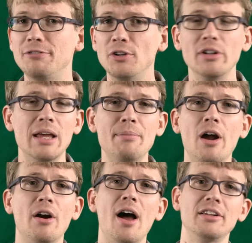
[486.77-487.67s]
full M
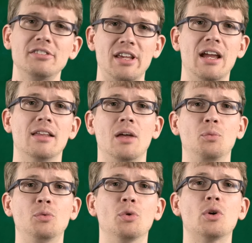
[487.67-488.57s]
R I scan that
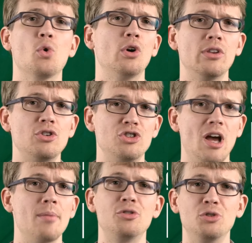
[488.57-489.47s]
would record the
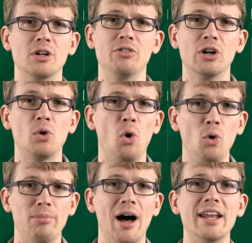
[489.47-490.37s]
geometry of their
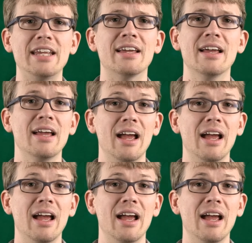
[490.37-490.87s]
whole body,